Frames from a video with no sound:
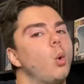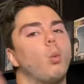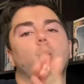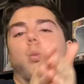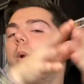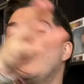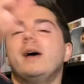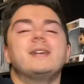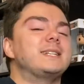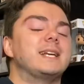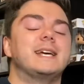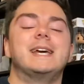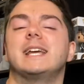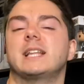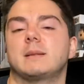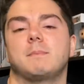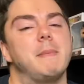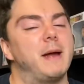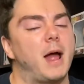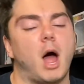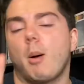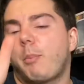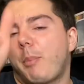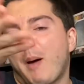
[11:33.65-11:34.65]
Where's the
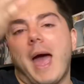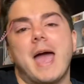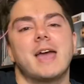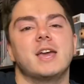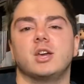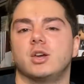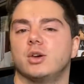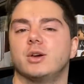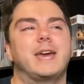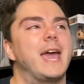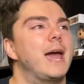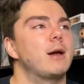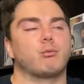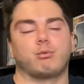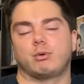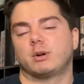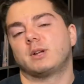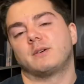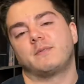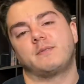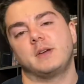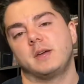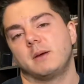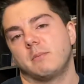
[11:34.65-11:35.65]
hitman? I'll pay you, get
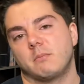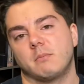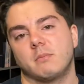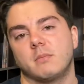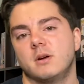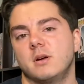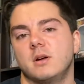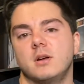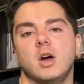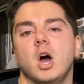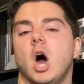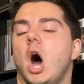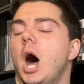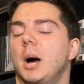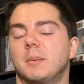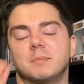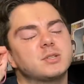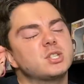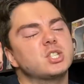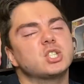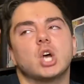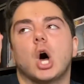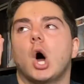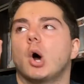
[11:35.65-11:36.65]
rid of him. I'm
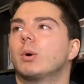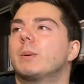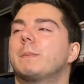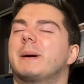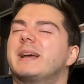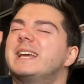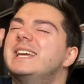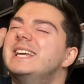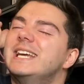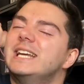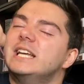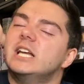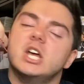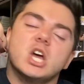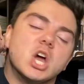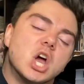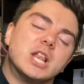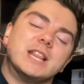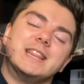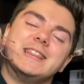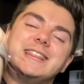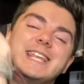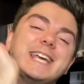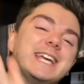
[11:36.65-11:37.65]
sorry, but he
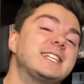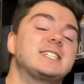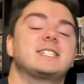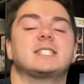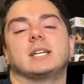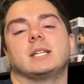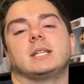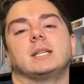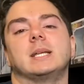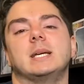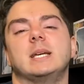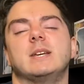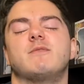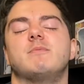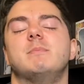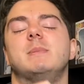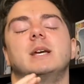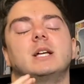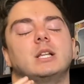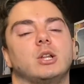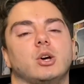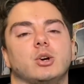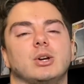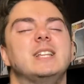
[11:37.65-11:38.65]
needs to leave
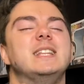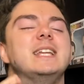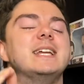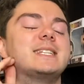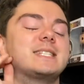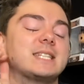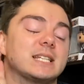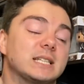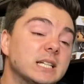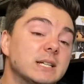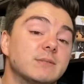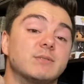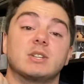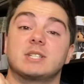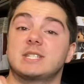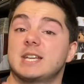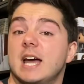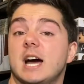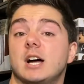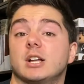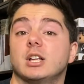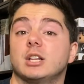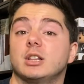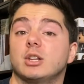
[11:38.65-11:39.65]
me alone. He needs to leave the
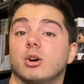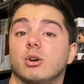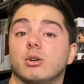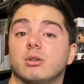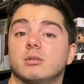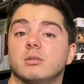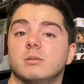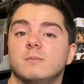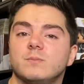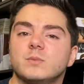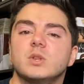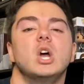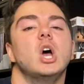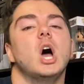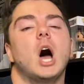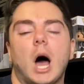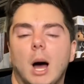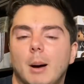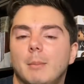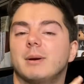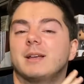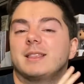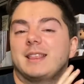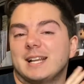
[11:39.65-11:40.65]
town alone.
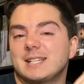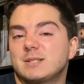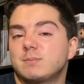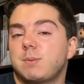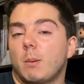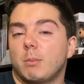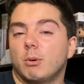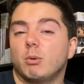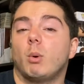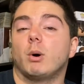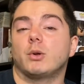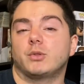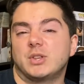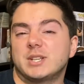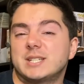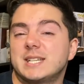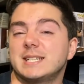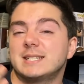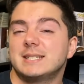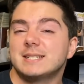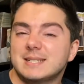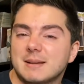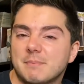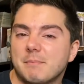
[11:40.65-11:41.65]
I mean, that's probably what this
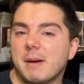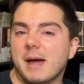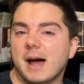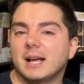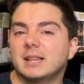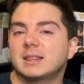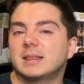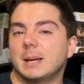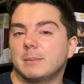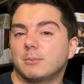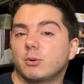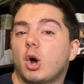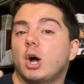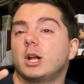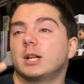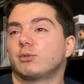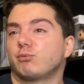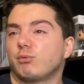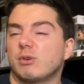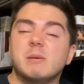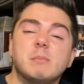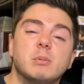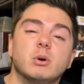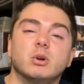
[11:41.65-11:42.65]
season's about, them kind
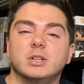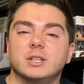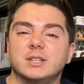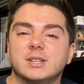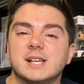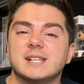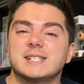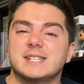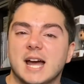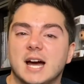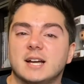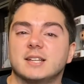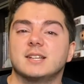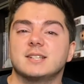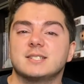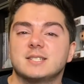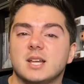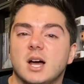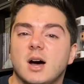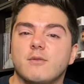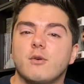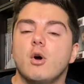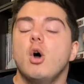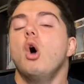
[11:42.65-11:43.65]
of rebuilding their town and
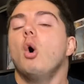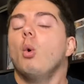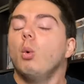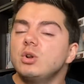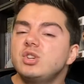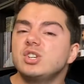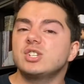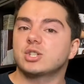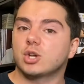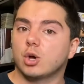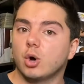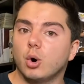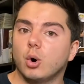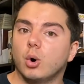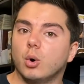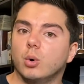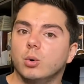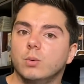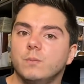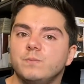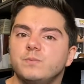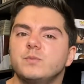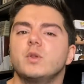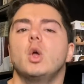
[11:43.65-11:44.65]
stuff, which is
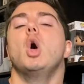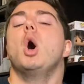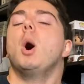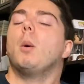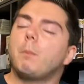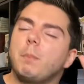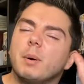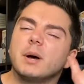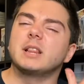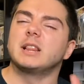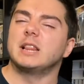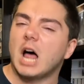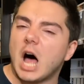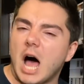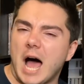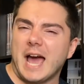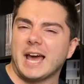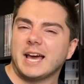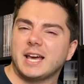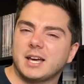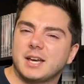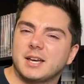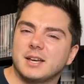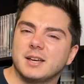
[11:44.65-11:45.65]
cool. But,
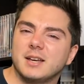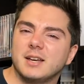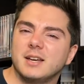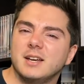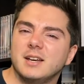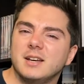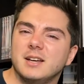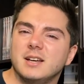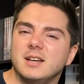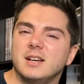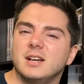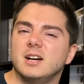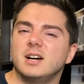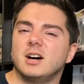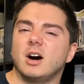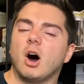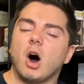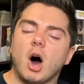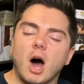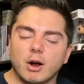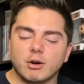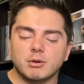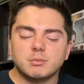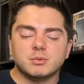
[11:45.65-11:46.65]
like,
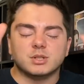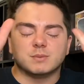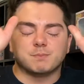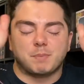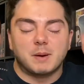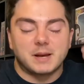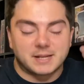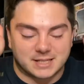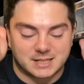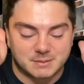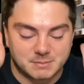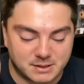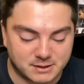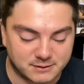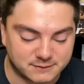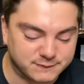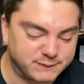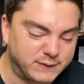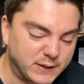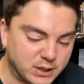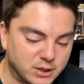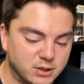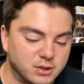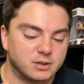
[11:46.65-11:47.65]
Hiram just pissed me the
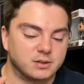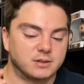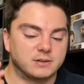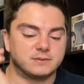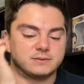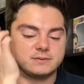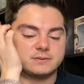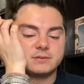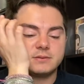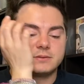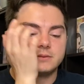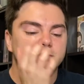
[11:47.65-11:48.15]
fuck off.